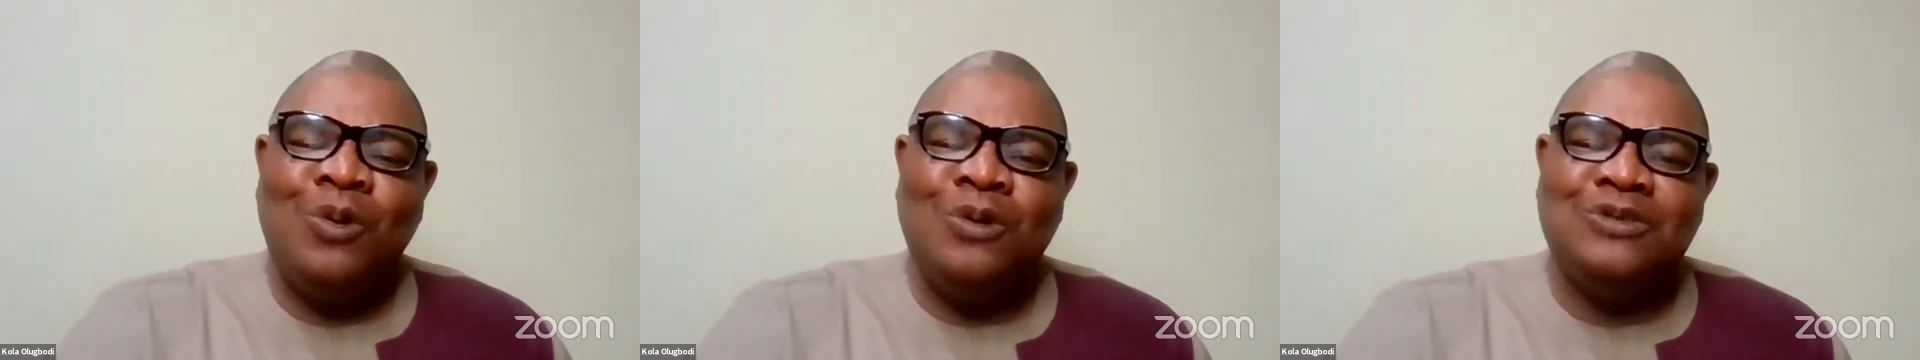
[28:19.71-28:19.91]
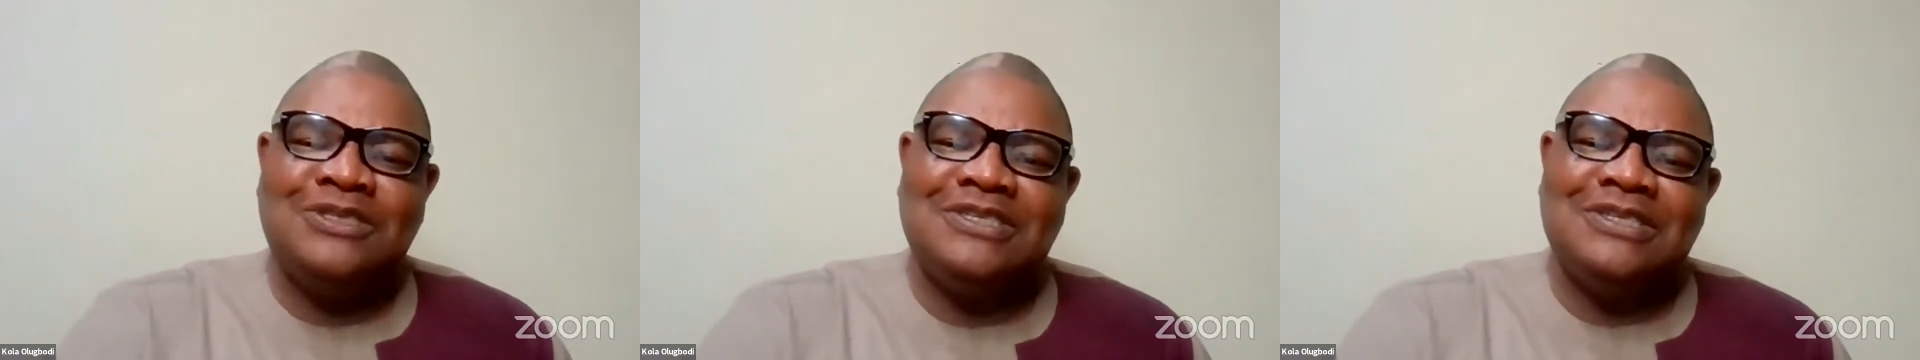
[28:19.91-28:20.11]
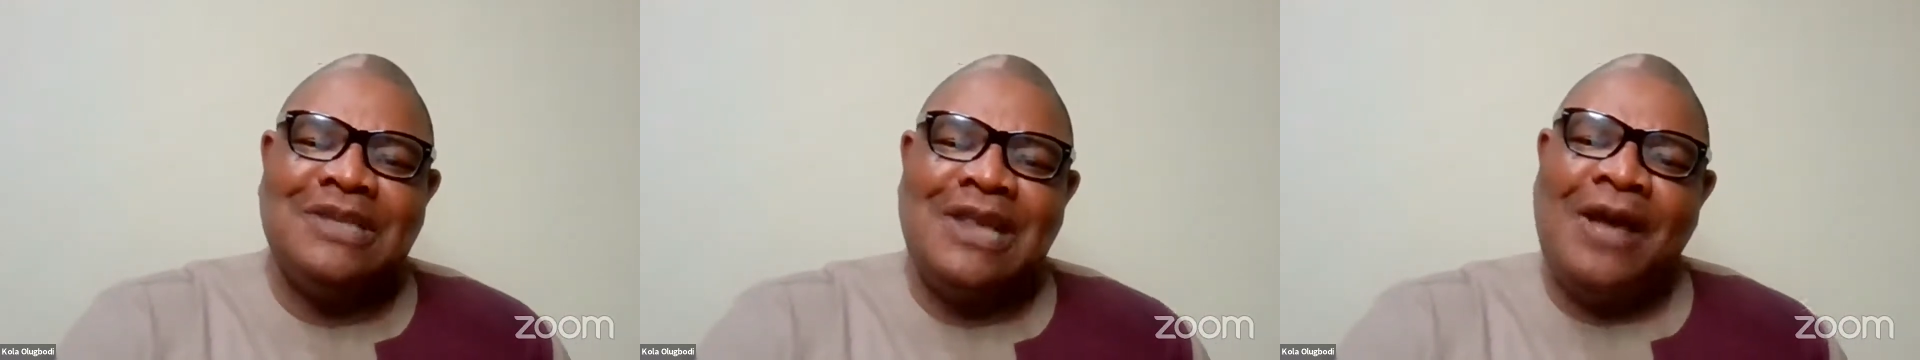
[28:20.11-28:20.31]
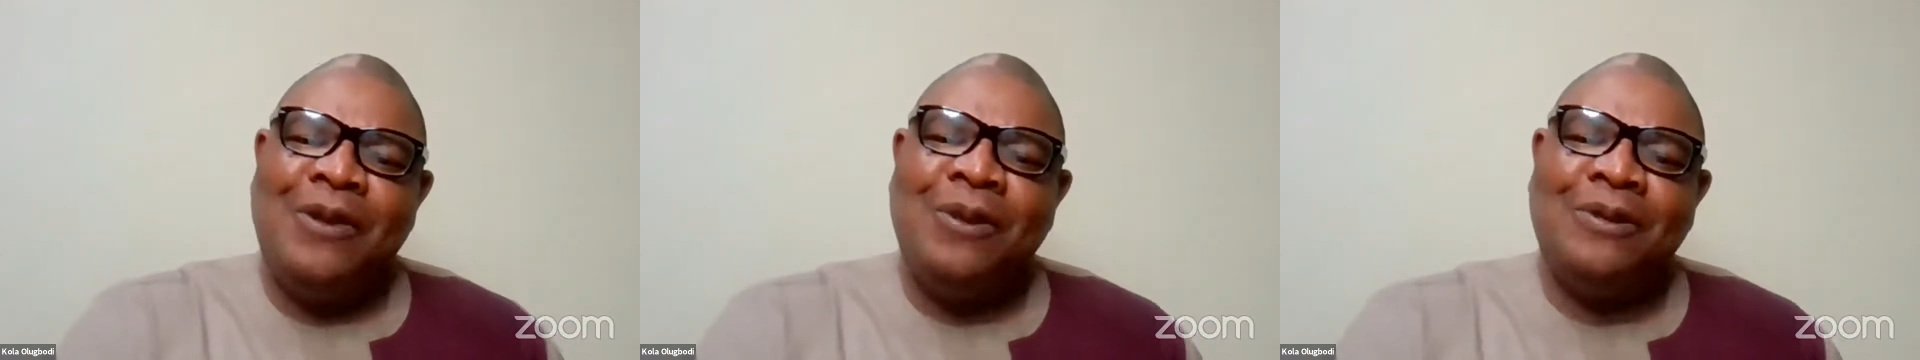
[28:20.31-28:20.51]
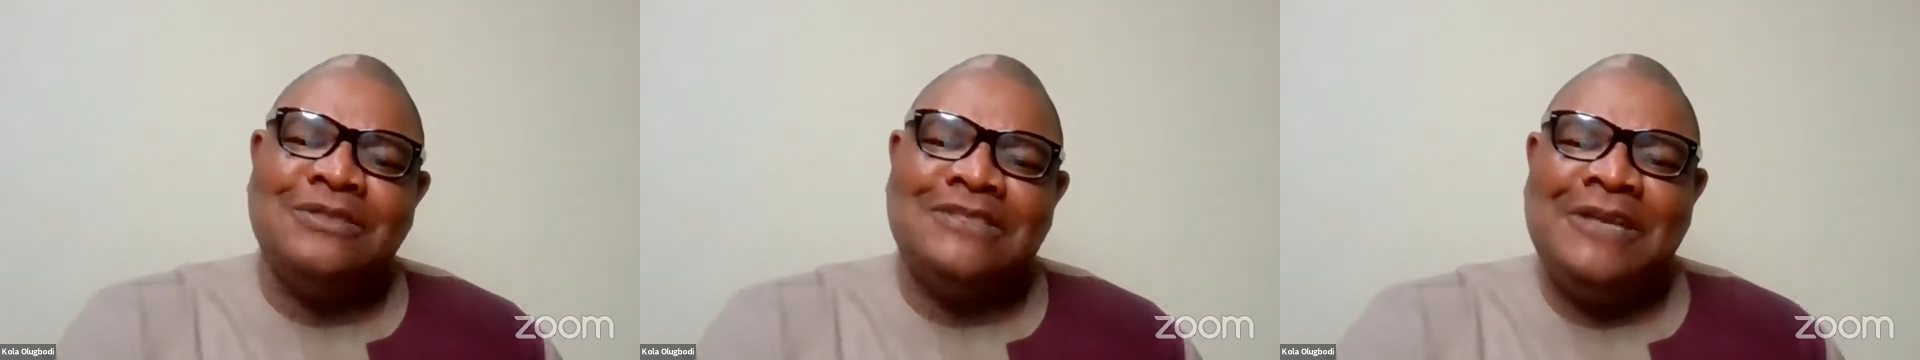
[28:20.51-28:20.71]
most,
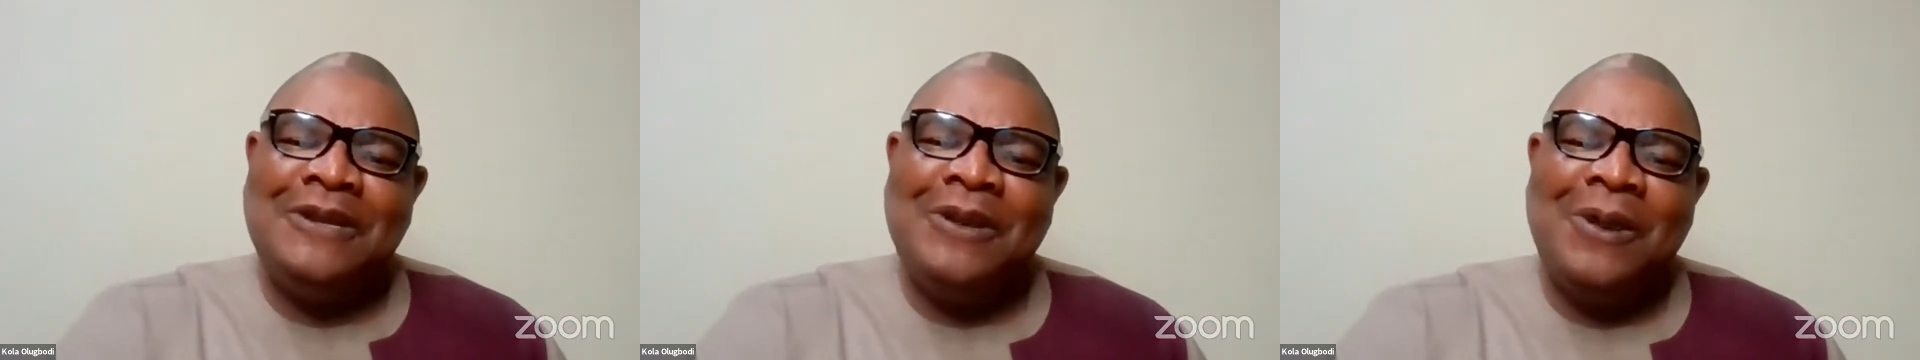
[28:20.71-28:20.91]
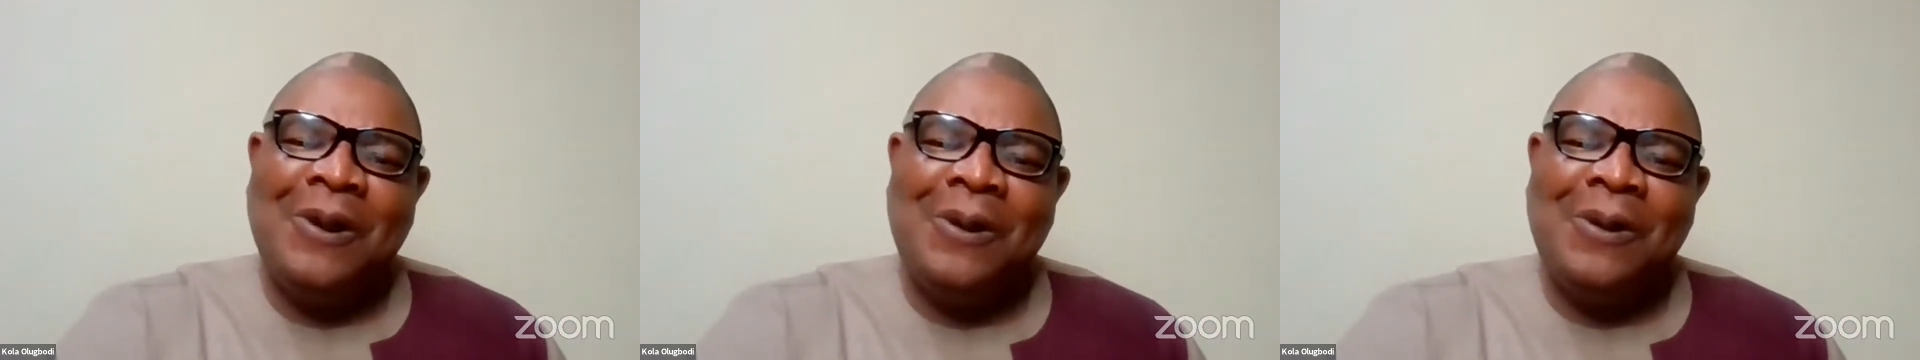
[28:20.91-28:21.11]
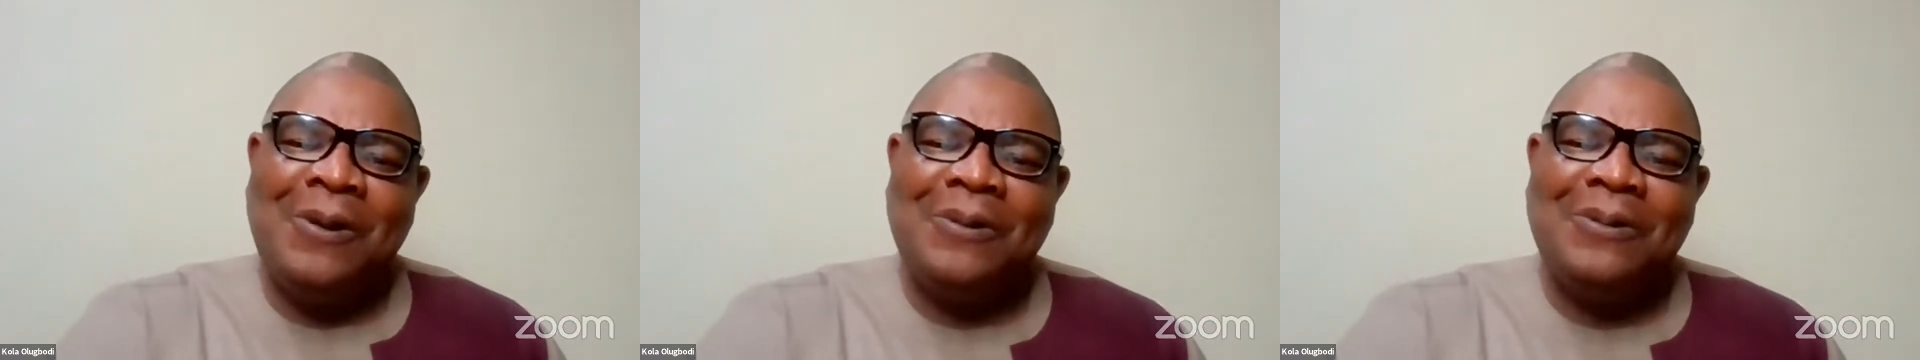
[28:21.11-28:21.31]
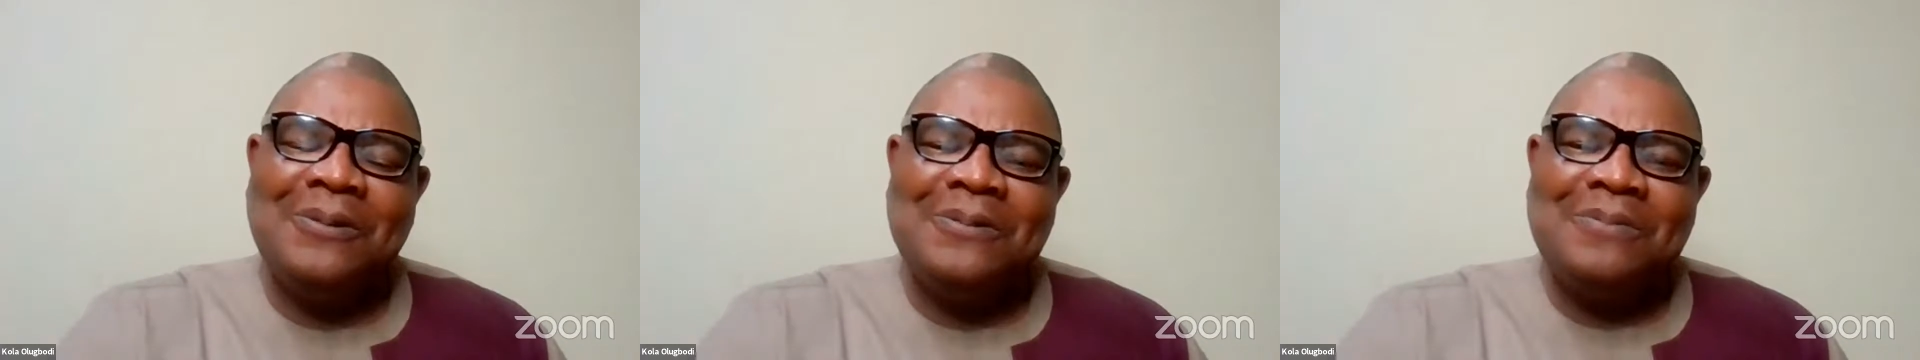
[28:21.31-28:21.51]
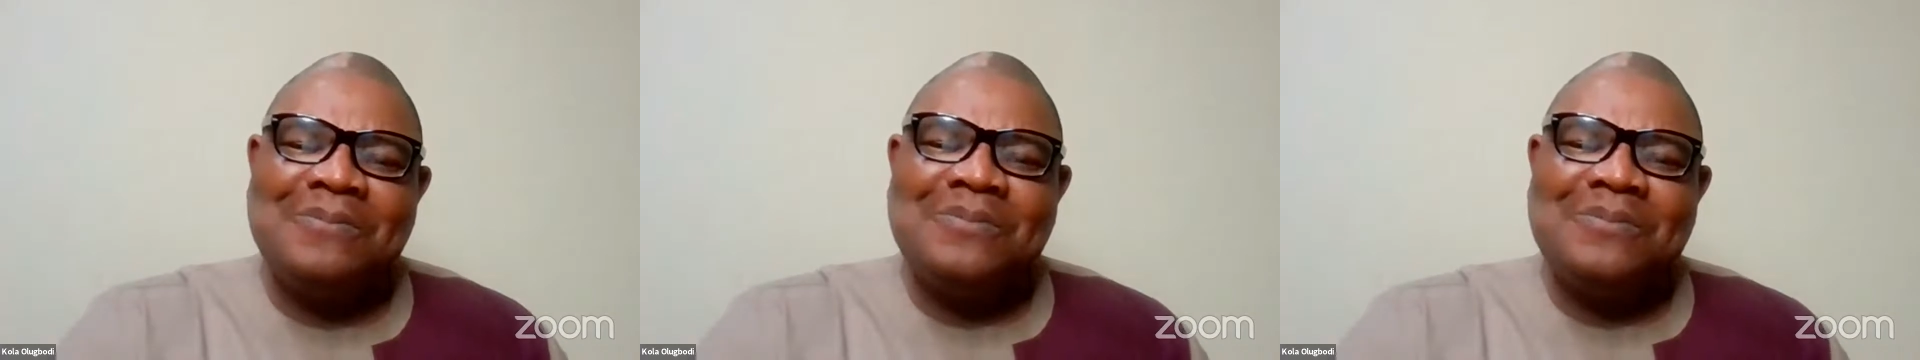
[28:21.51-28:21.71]
that your senior,